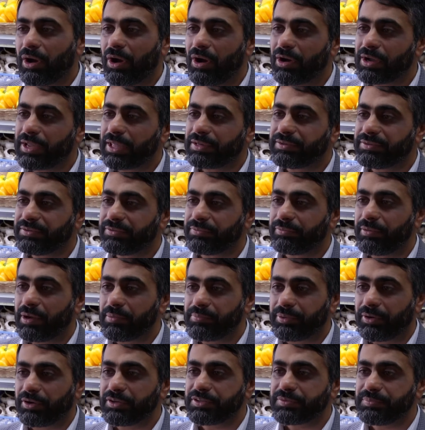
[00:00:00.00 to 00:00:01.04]
can't get to the right
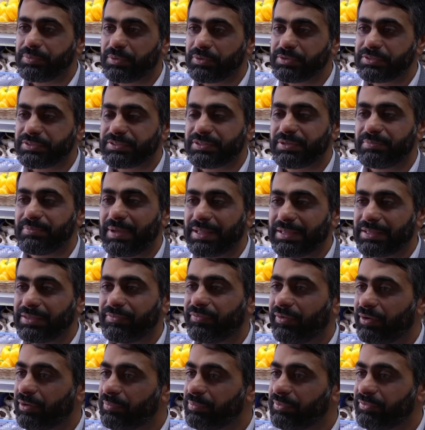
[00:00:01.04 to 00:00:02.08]
price points to make it
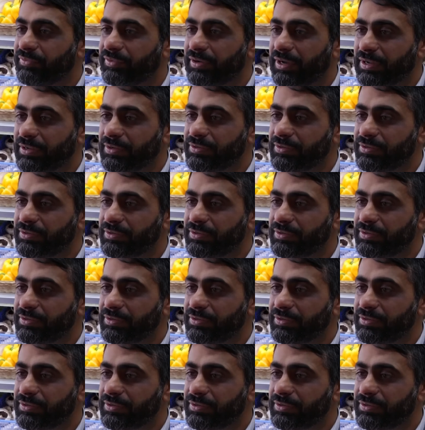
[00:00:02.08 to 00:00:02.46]
viable for our